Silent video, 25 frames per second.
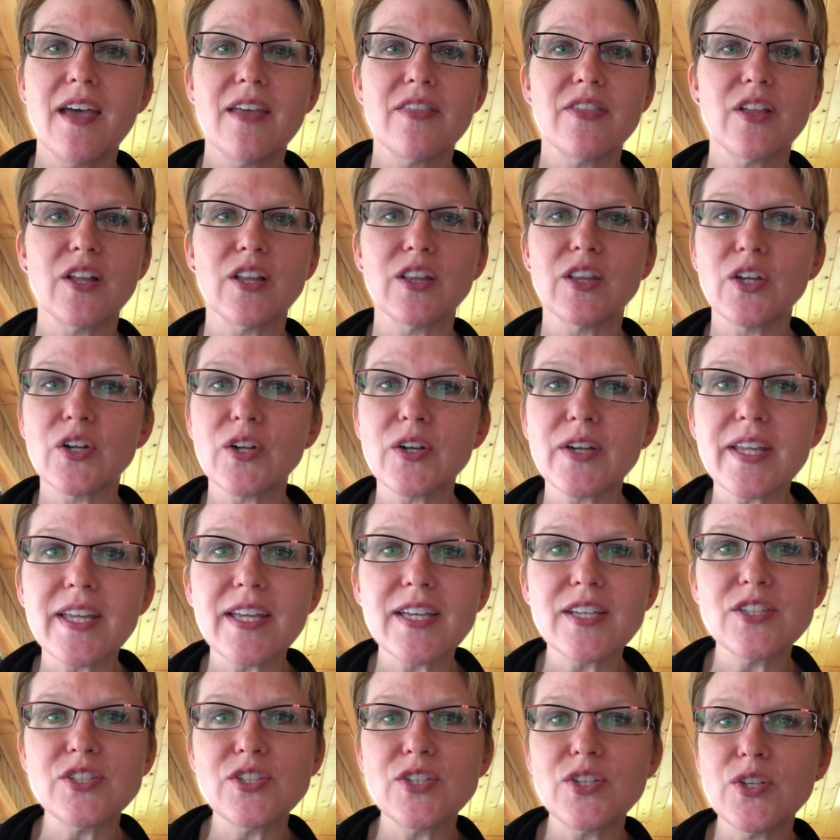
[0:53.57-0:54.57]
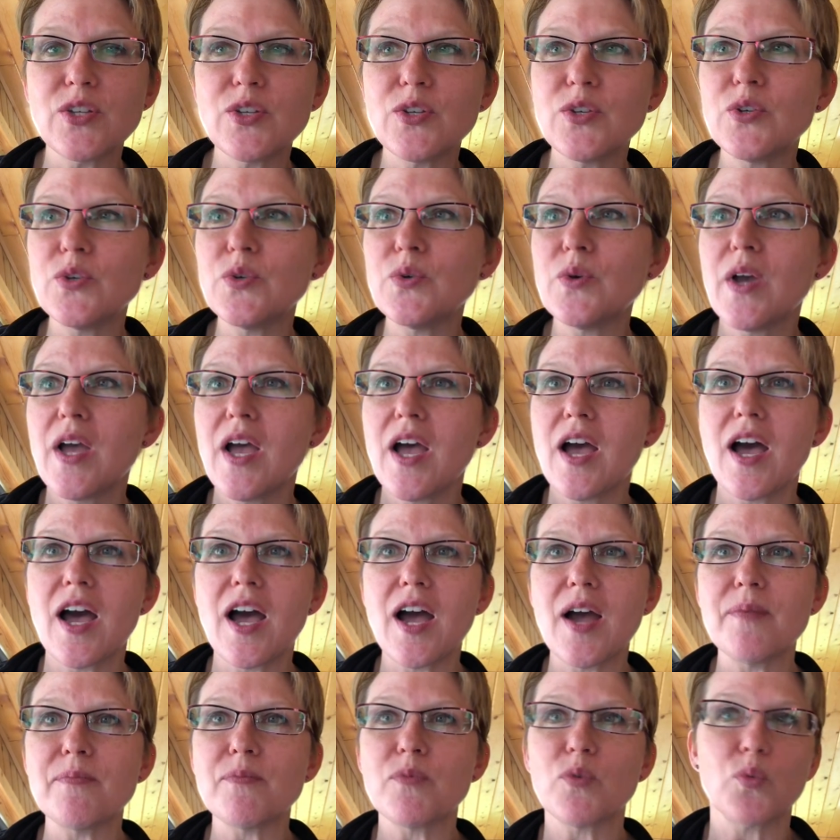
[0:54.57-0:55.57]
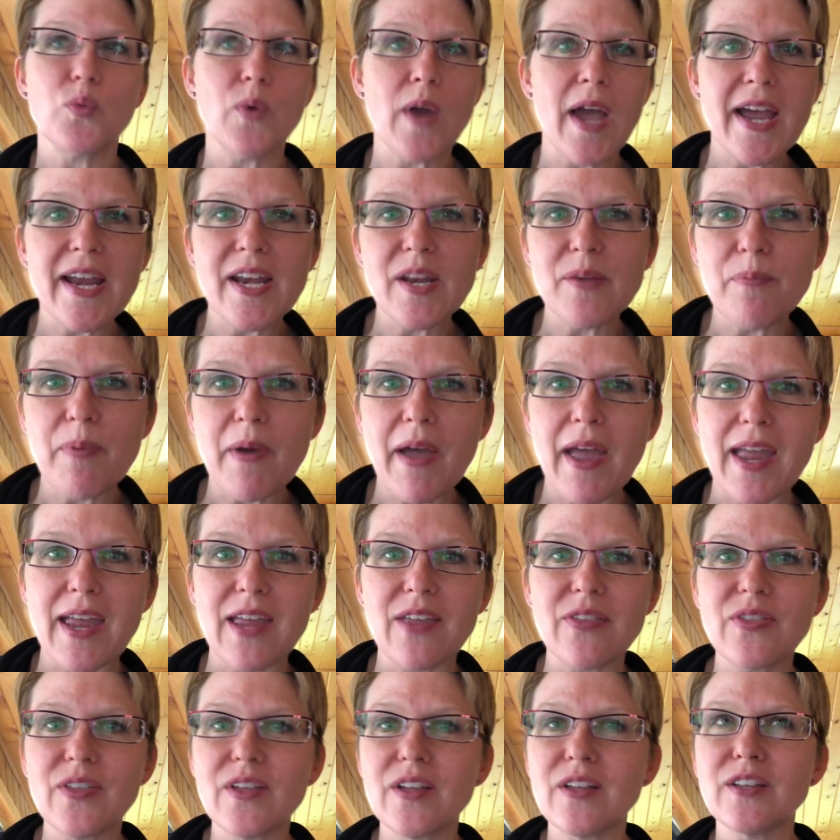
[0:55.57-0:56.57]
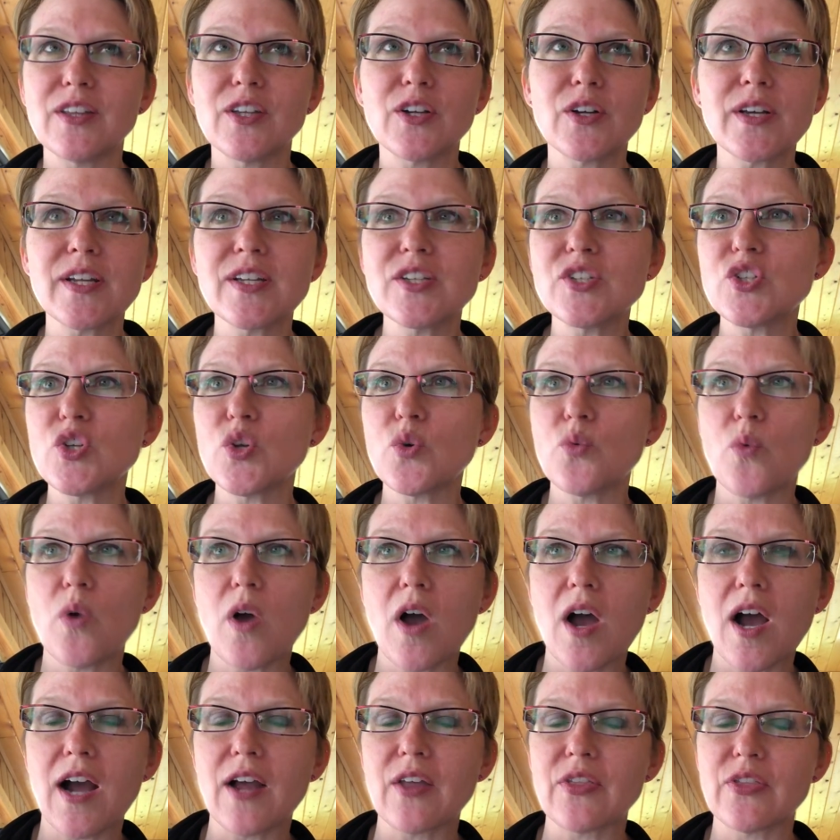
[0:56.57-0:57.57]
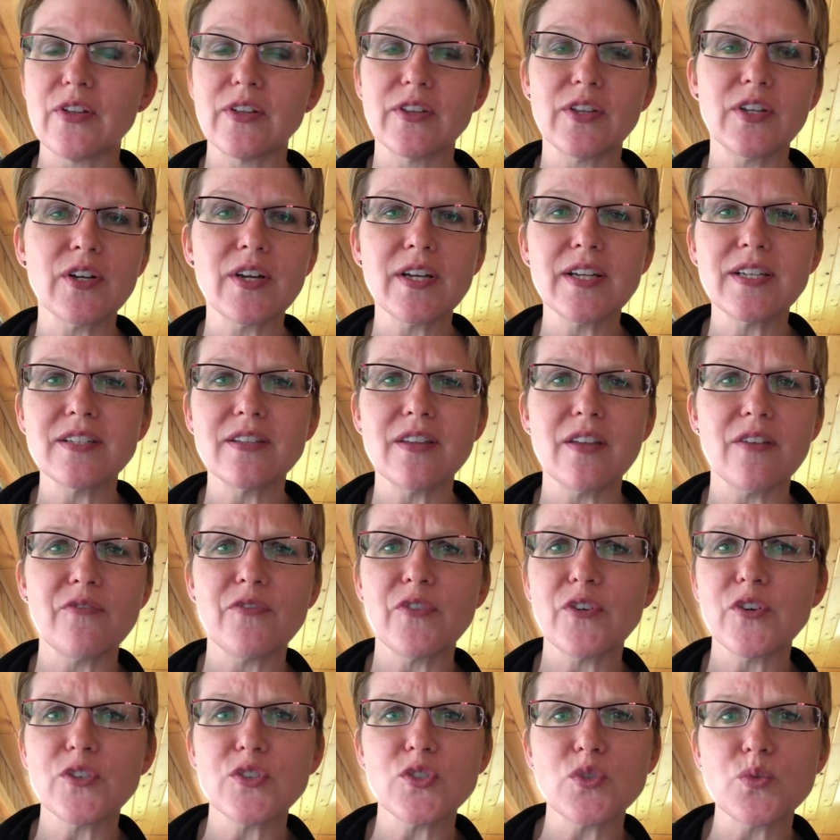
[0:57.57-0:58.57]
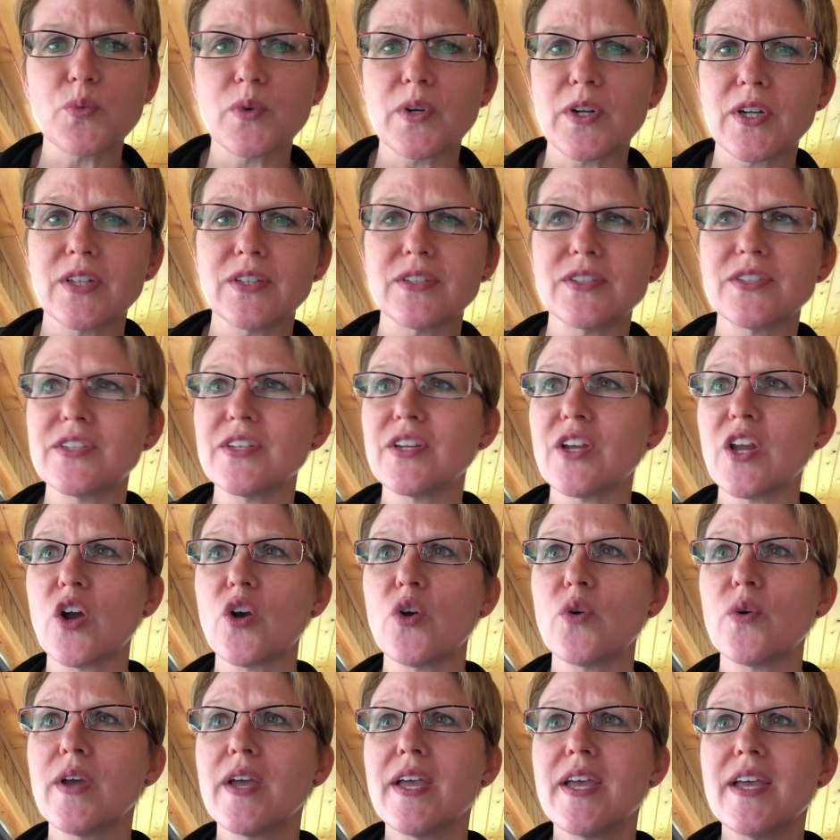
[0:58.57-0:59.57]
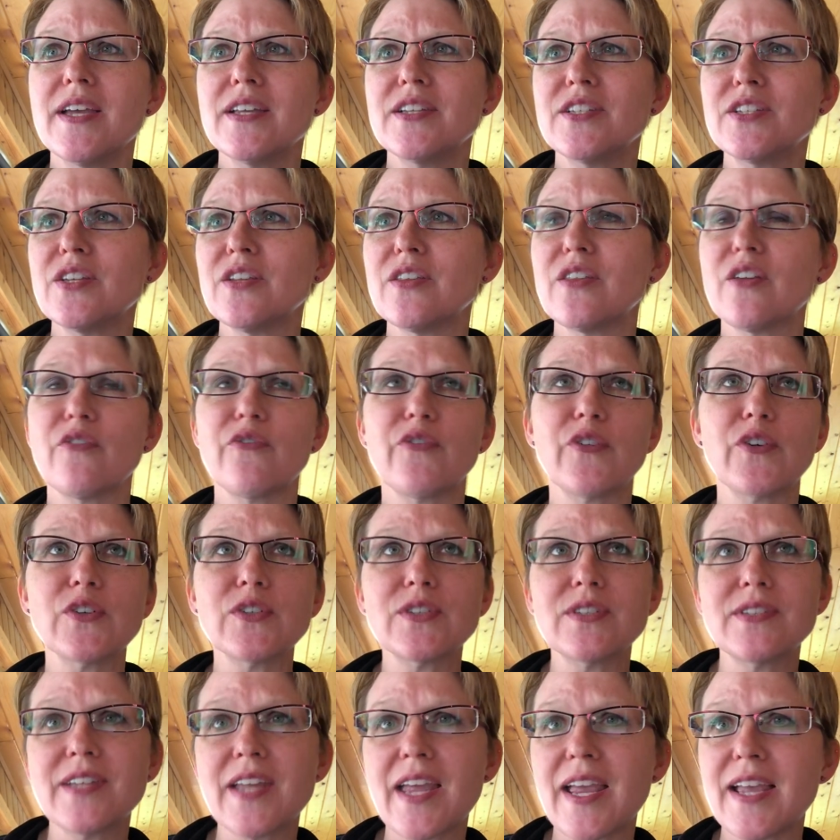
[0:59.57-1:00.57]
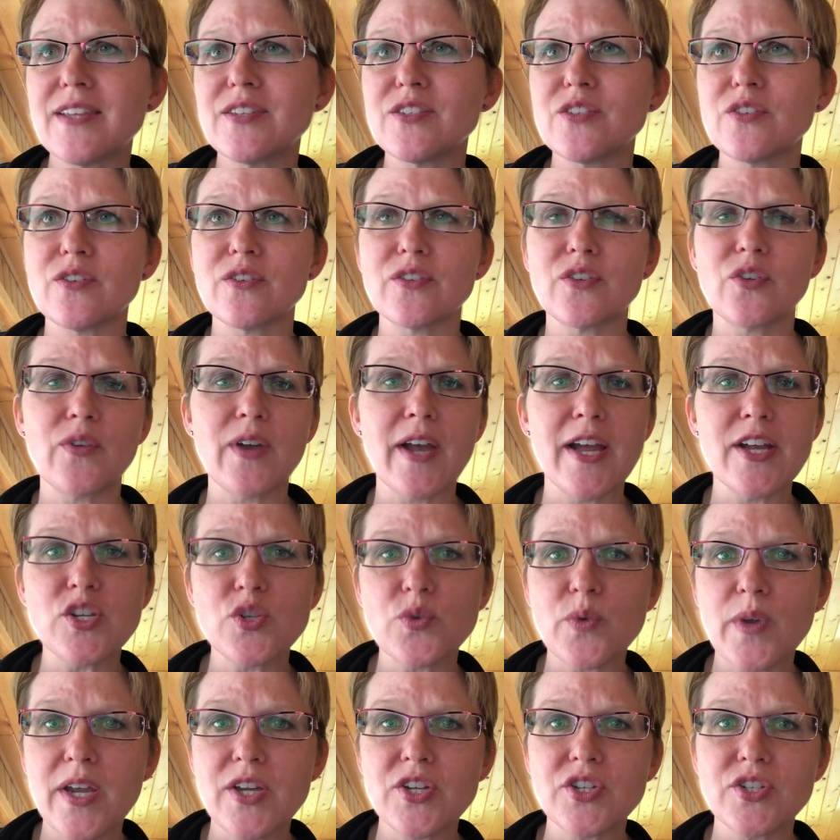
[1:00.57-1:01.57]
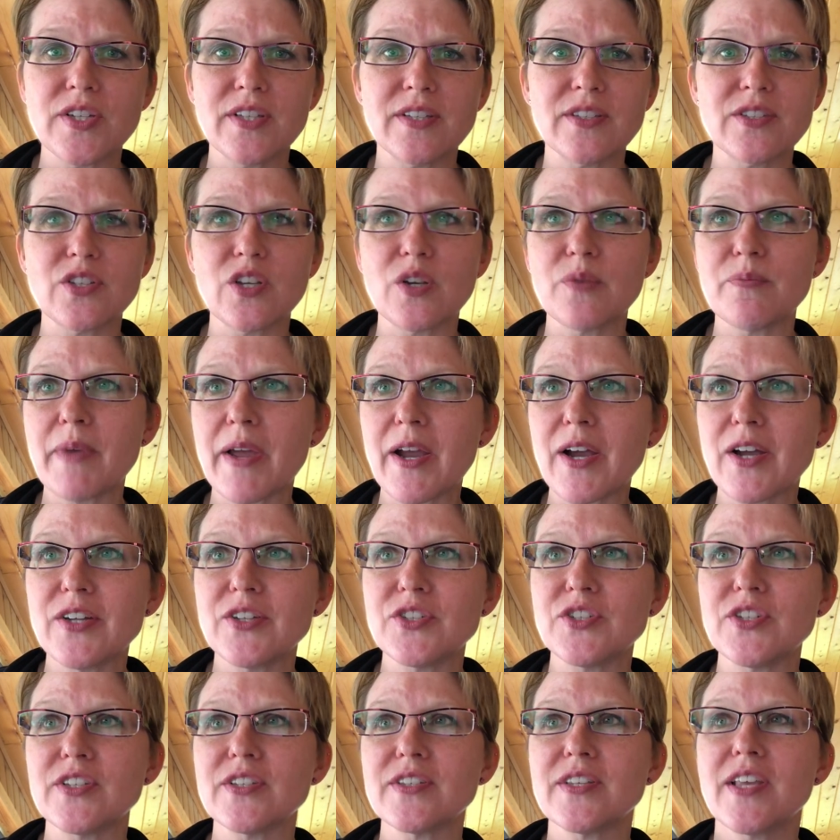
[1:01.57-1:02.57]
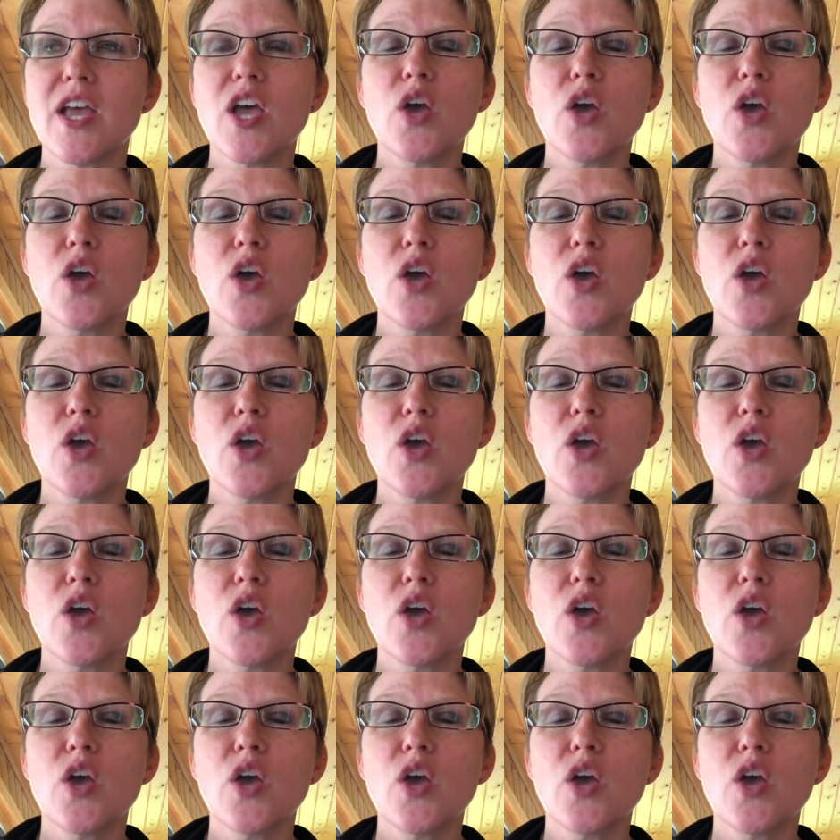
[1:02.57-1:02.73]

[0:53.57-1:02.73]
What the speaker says: the learning to ride a bike, the learning to walk, the learning the first words, to the first dates or graduations or marriages.